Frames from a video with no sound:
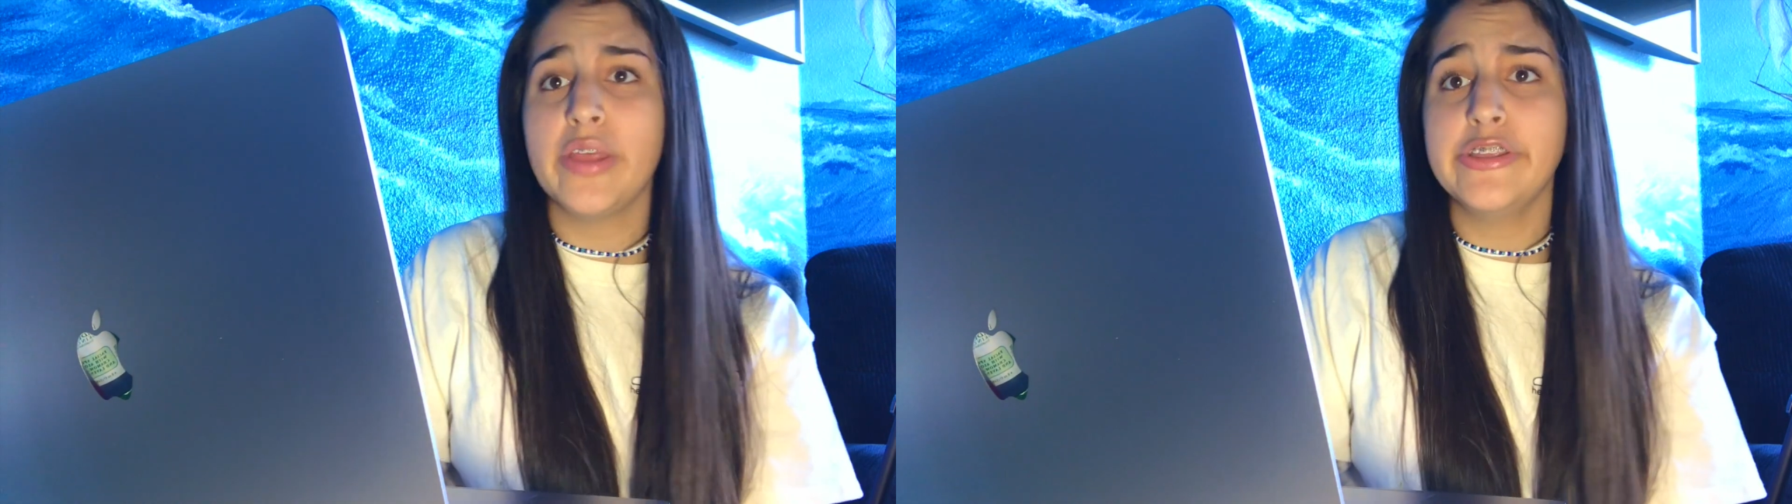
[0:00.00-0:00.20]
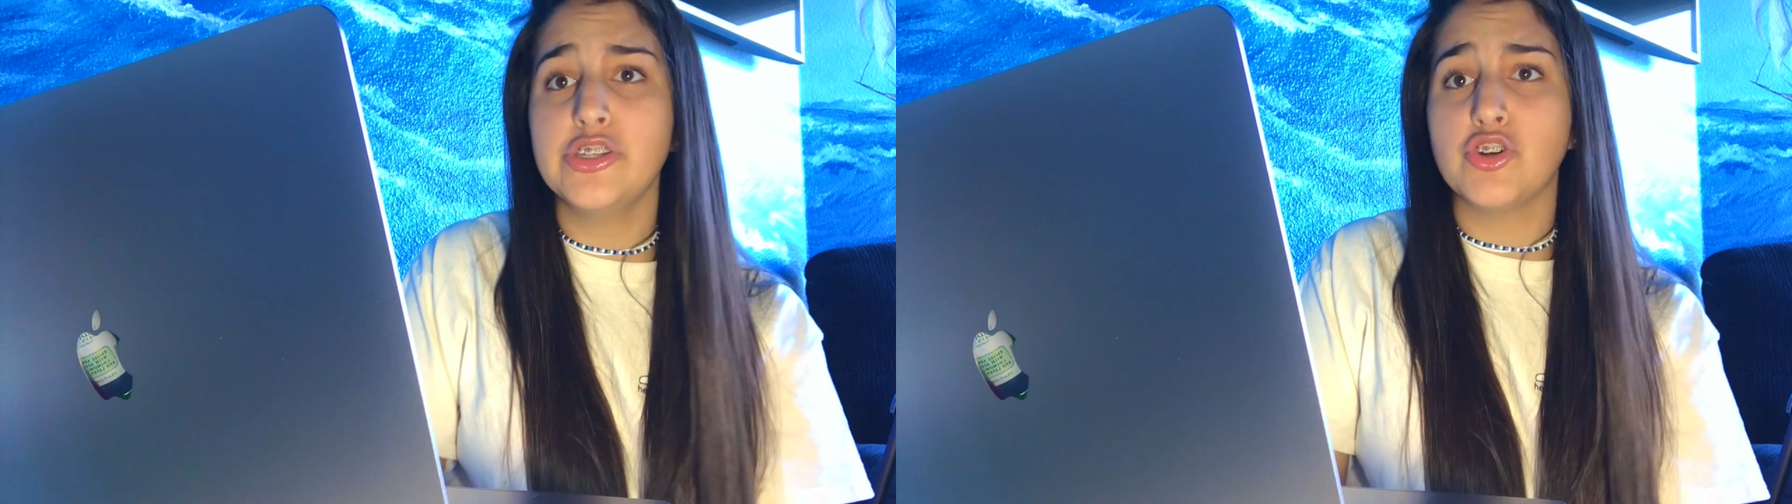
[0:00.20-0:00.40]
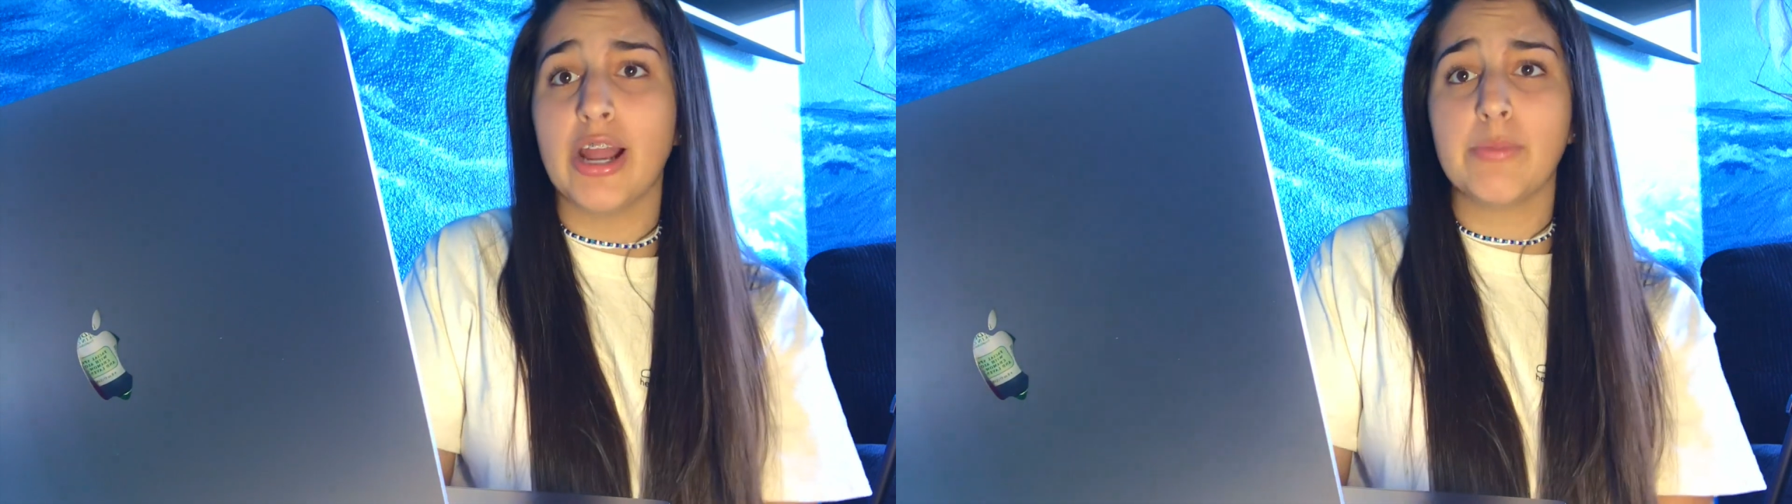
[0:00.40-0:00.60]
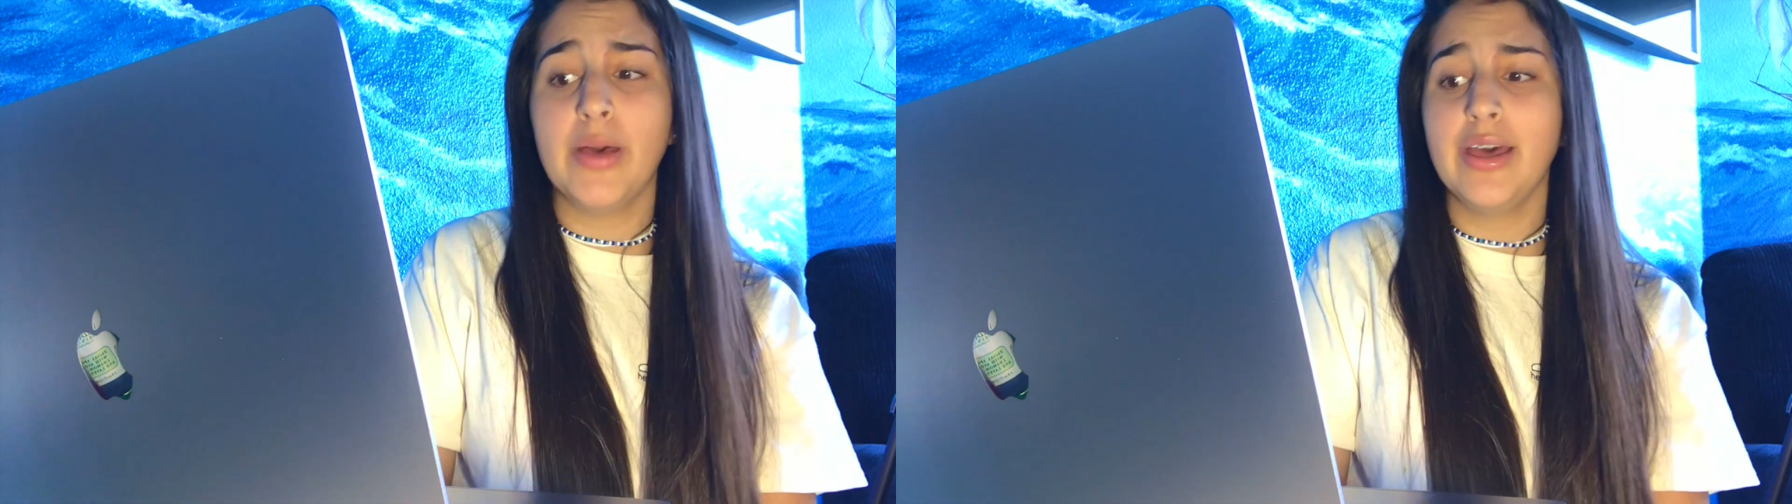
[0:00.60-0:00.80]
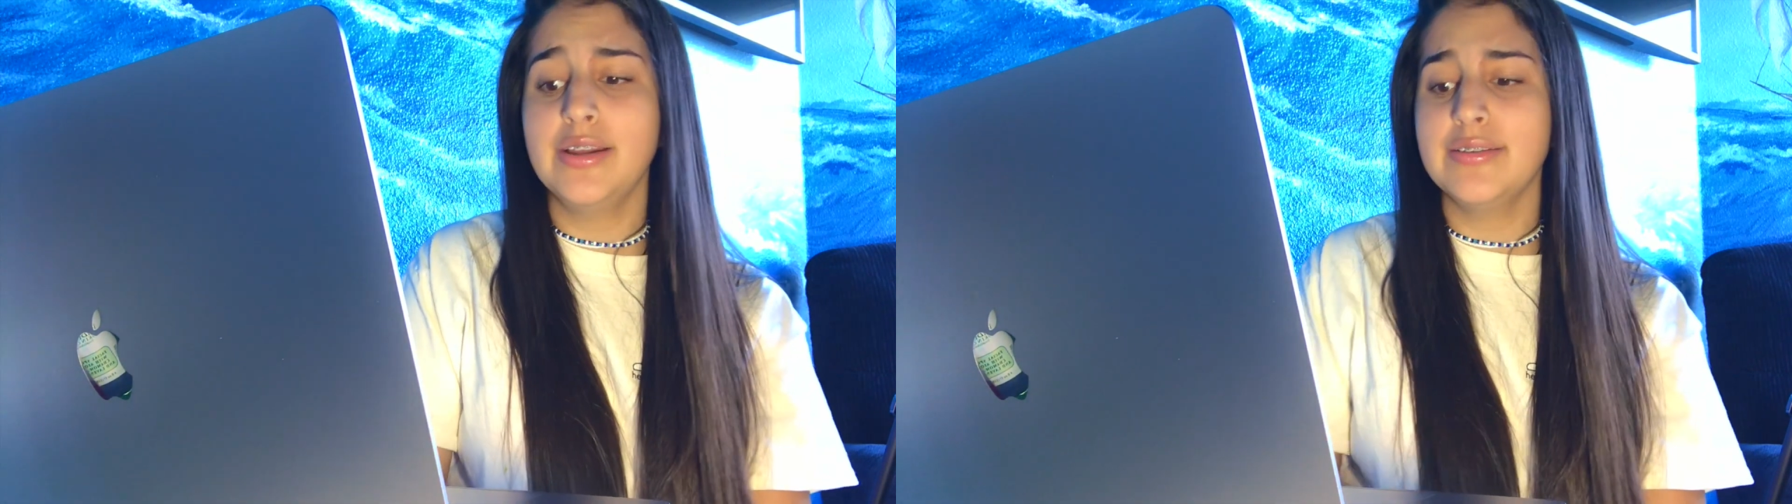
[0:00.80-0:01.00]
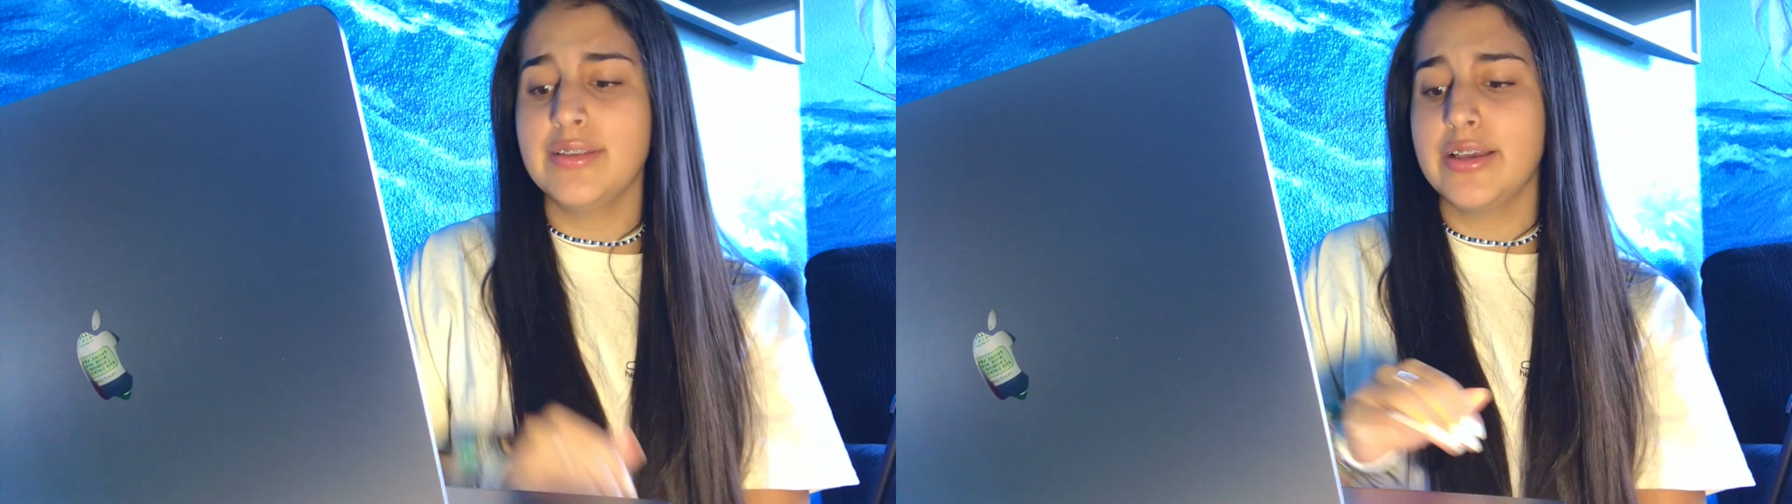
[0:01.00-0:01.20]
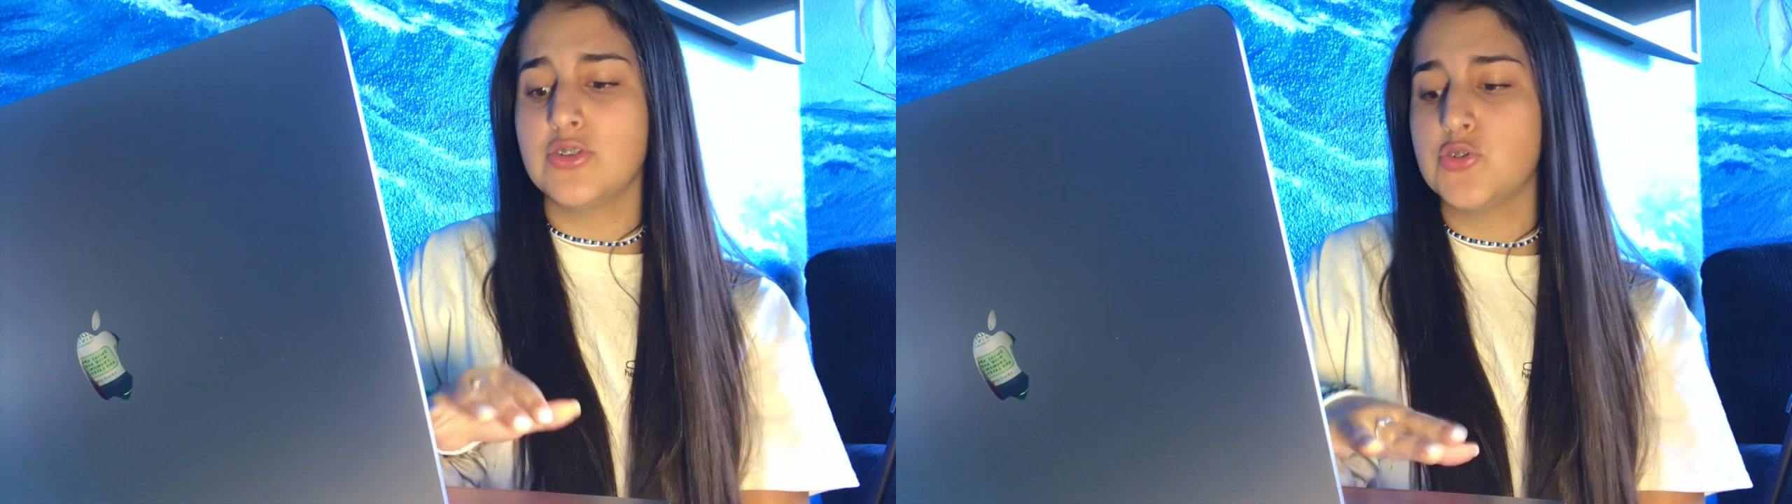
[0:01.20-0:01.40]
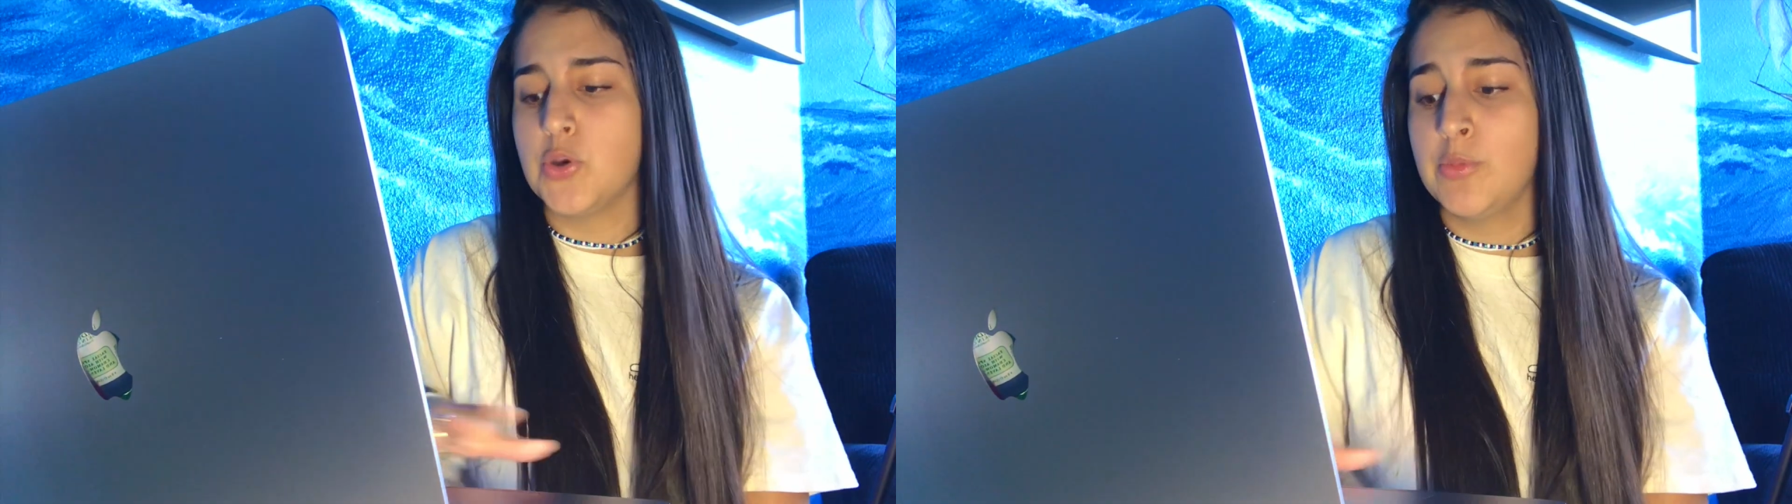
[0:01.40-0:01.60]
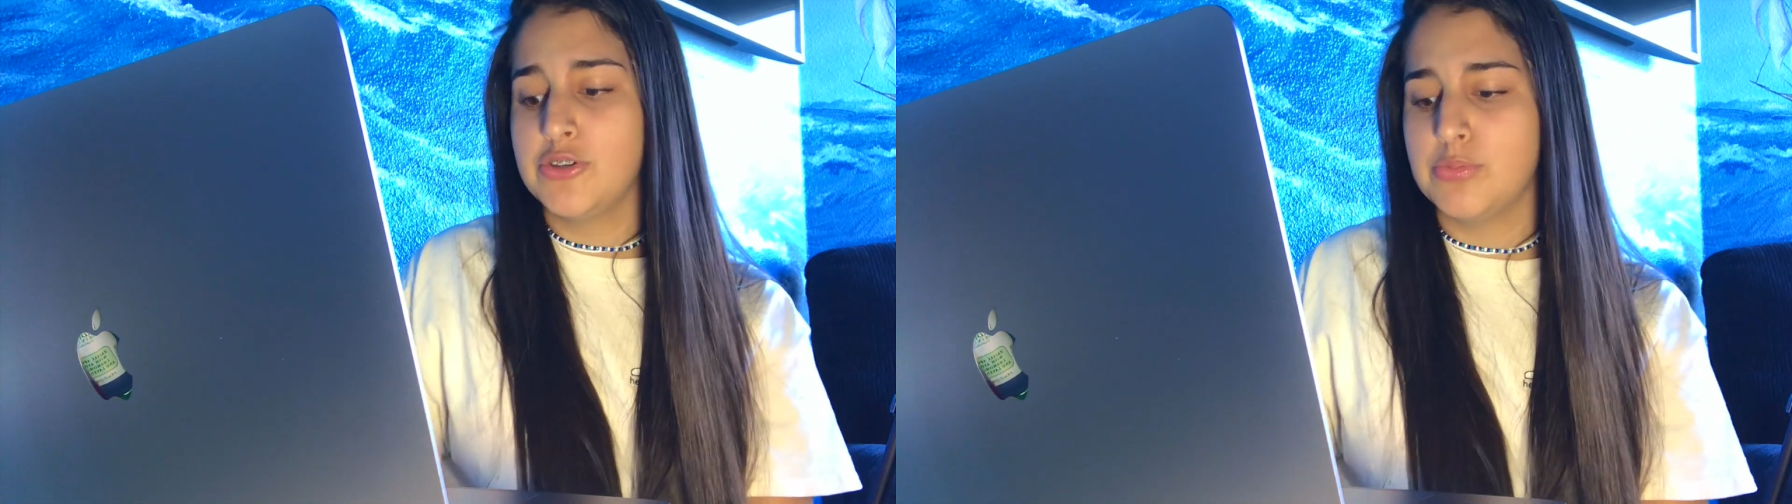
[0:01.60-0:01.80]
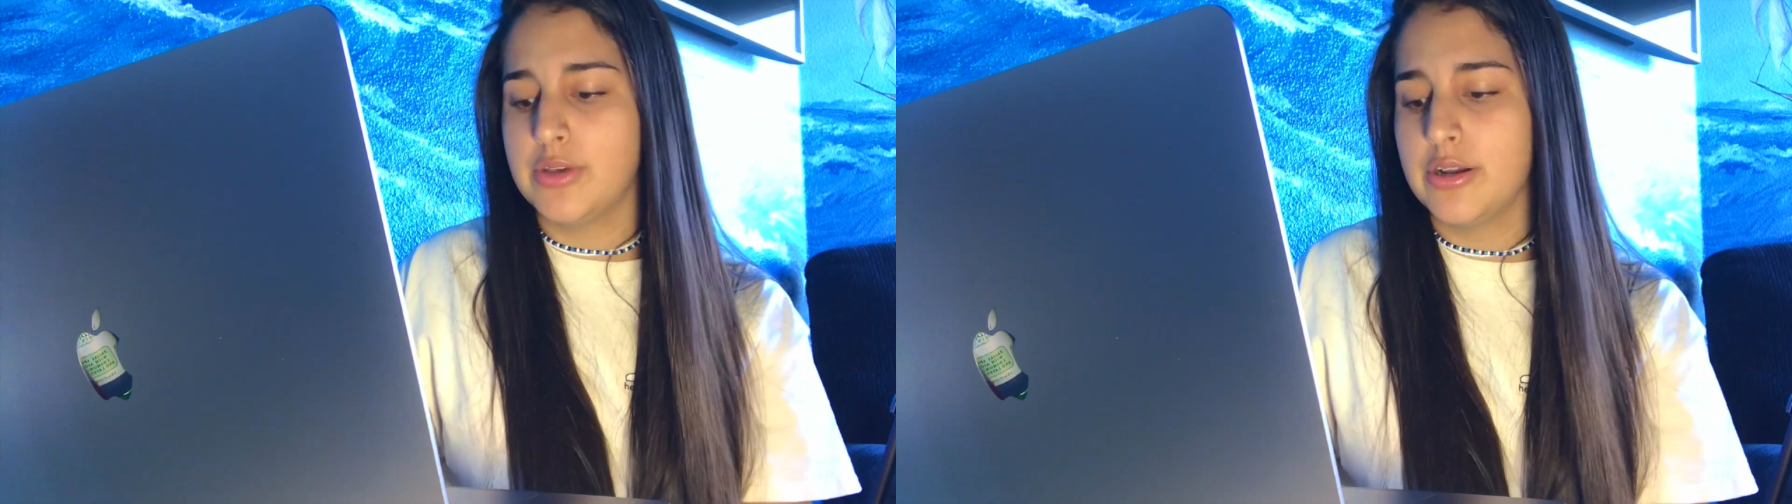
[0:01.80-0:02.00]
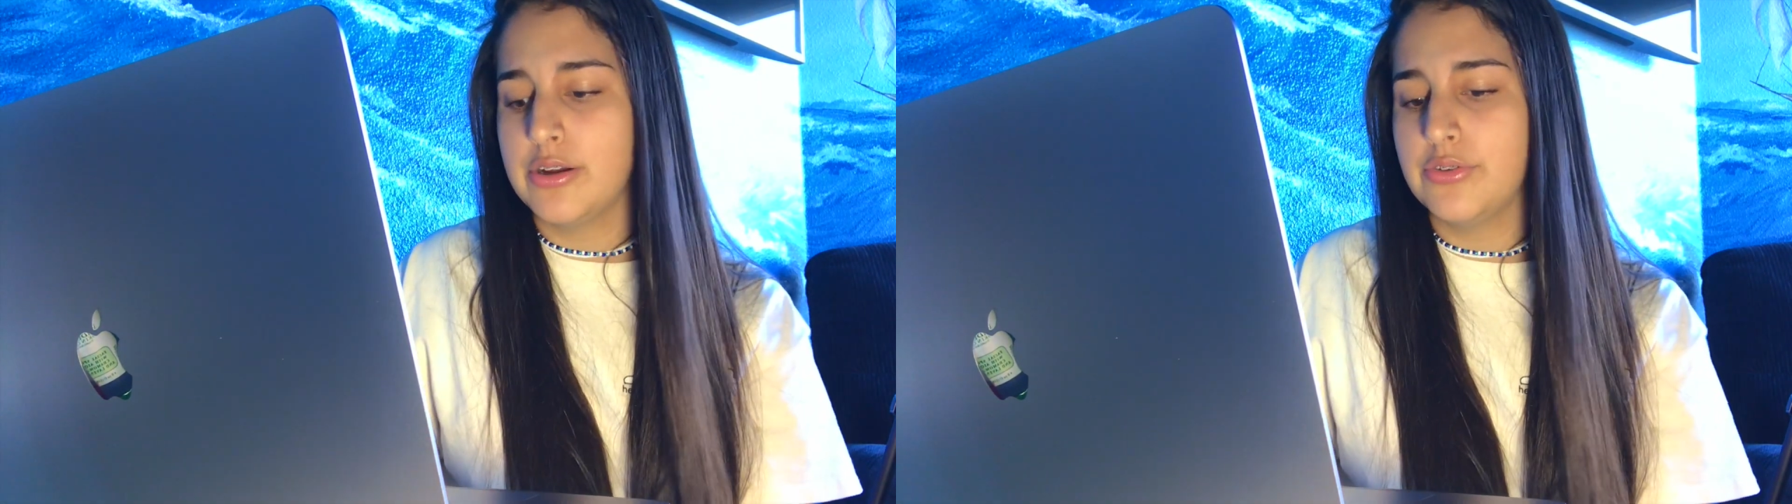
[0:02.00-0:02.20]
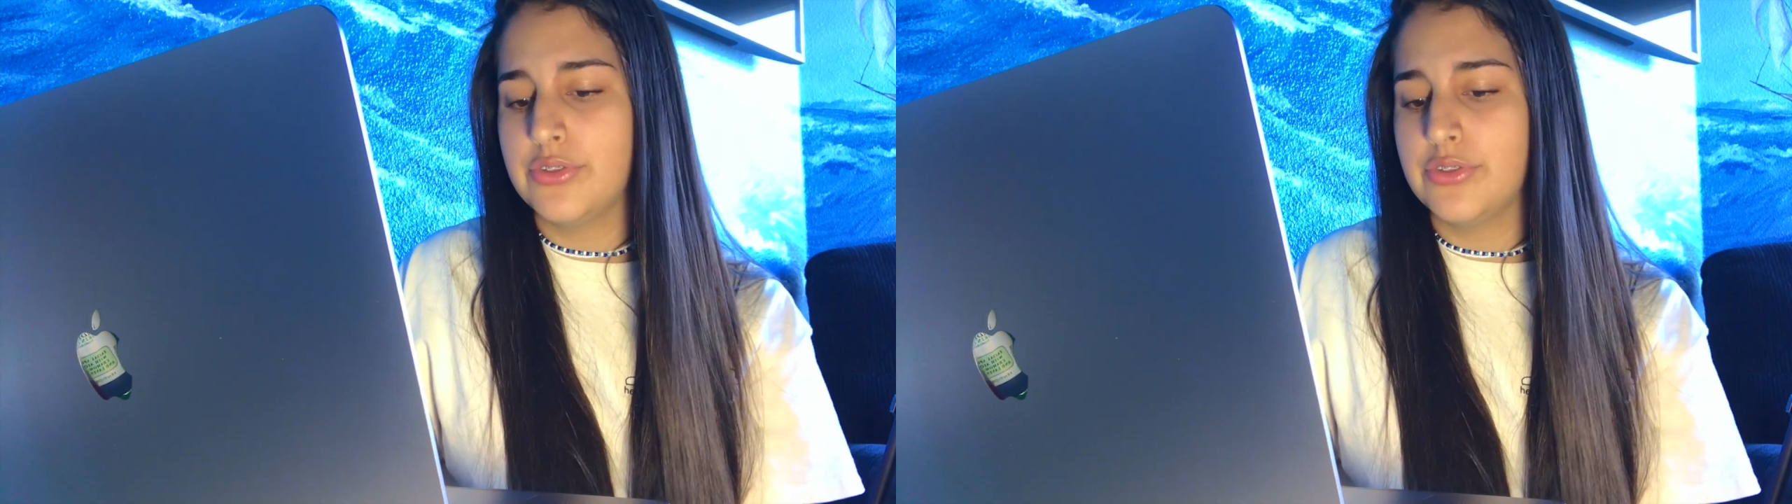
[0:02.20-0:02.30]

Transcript: and the trackpad is like so much bigger